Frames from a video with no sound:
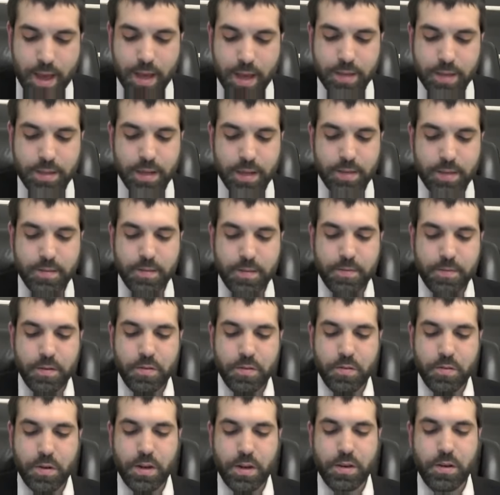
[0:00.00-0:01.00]
It says in
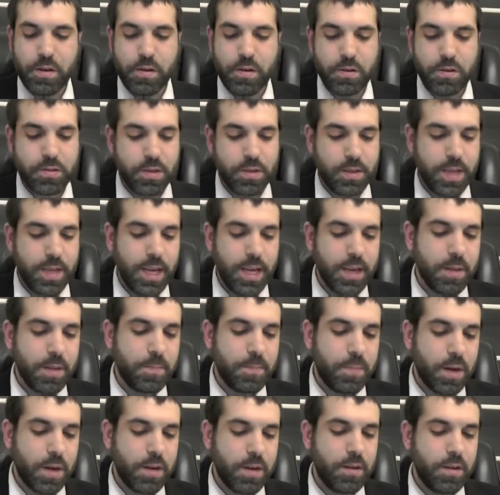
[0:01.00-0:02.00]
verse 22, You shall take a
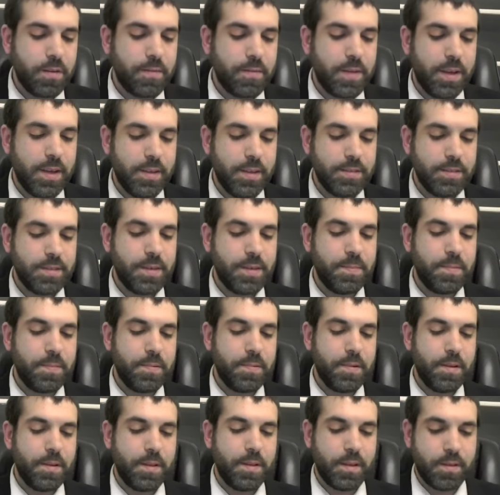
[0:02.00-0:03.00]
bundle of hyssop,
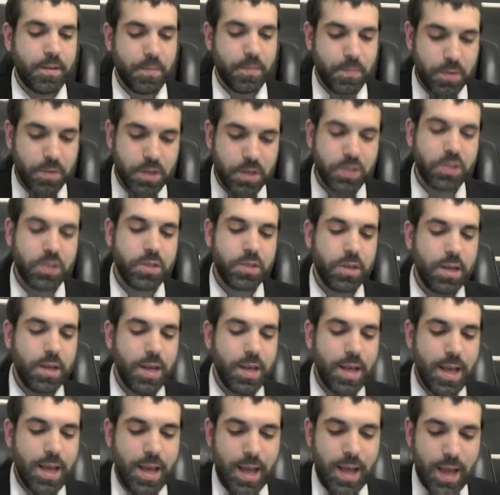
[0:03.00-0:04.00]
that's a bush,
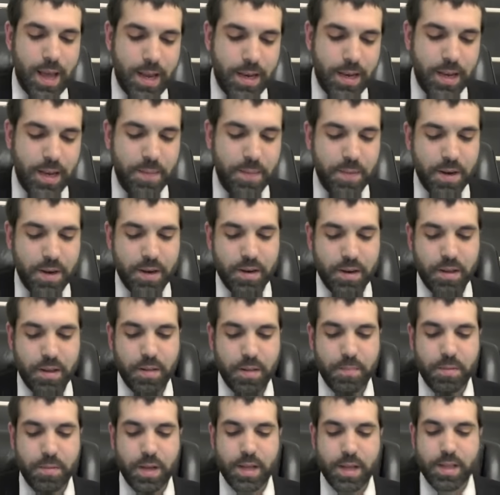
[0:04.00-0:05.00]
and dip it into
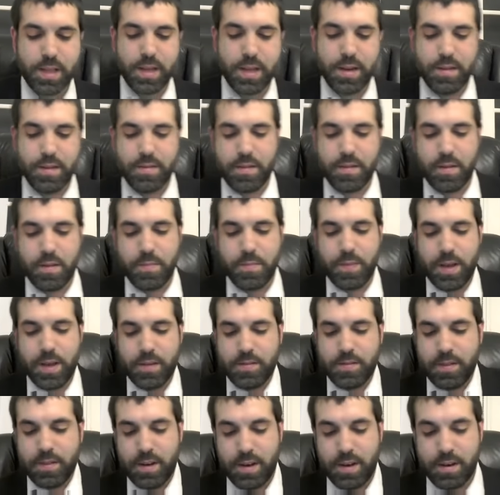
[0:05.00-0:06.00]
the blood that is in the
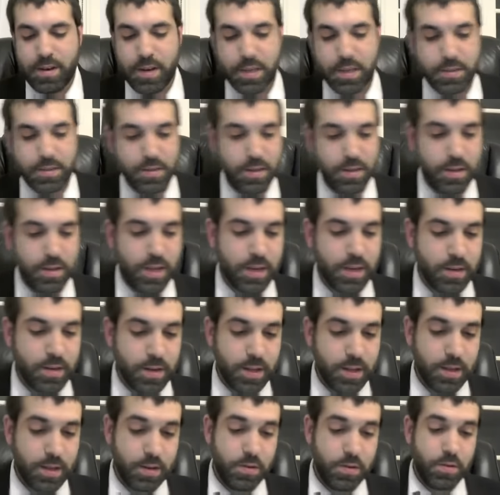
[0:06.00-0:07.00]
basin, and touch the lintel
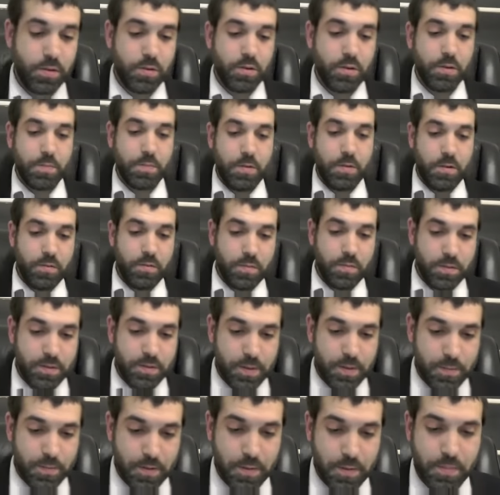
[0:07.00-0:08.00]
and the two doorposts with
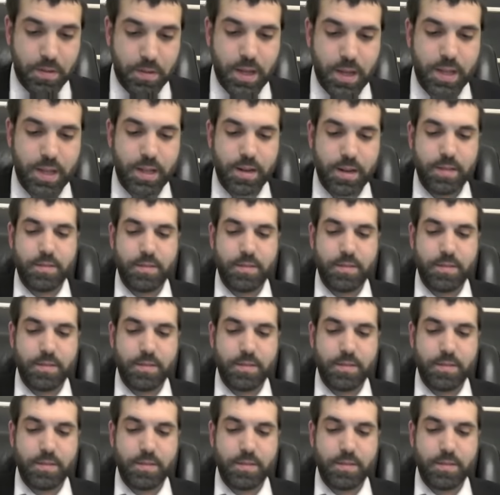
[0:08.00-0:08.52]
some of the blood that